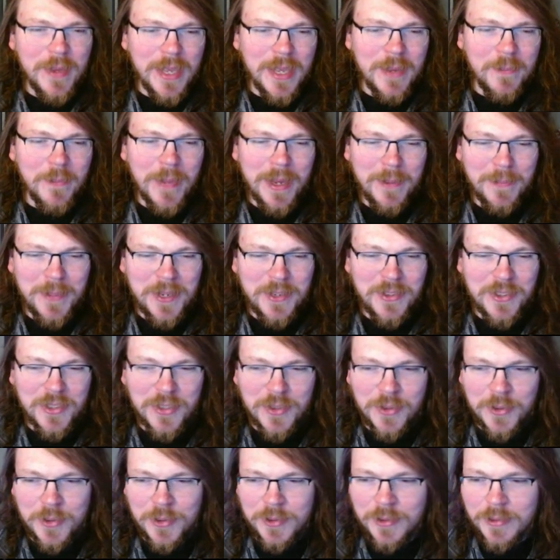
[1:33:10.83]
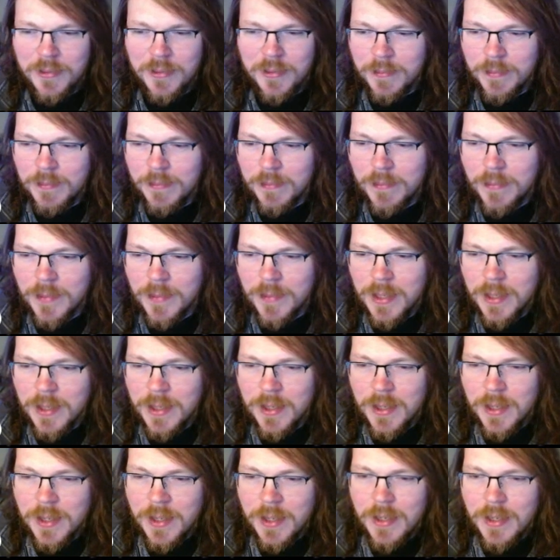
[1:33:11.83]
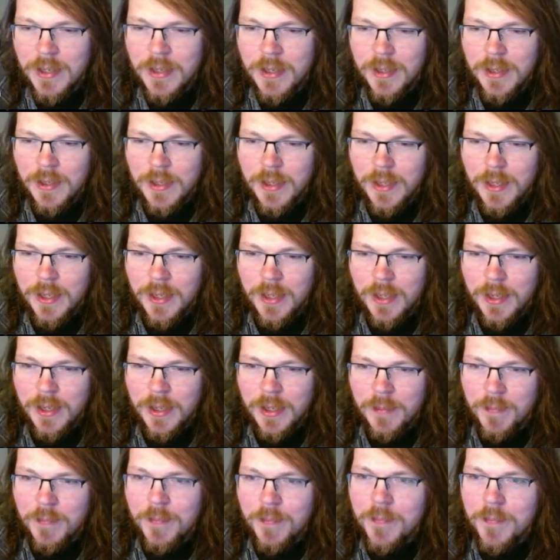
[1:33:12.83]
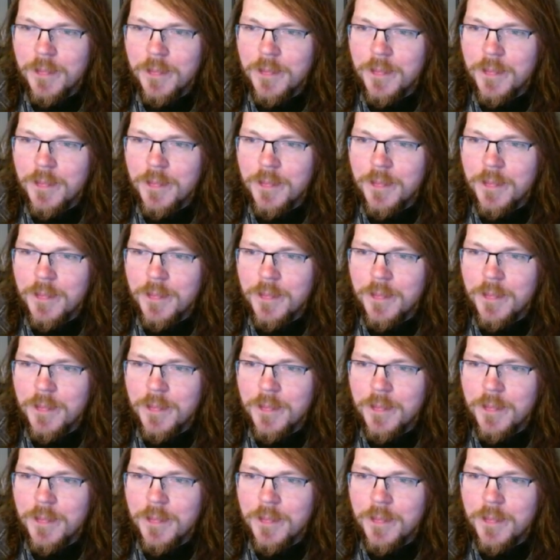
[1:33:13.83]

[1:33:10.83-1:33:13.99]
it might be two. Um,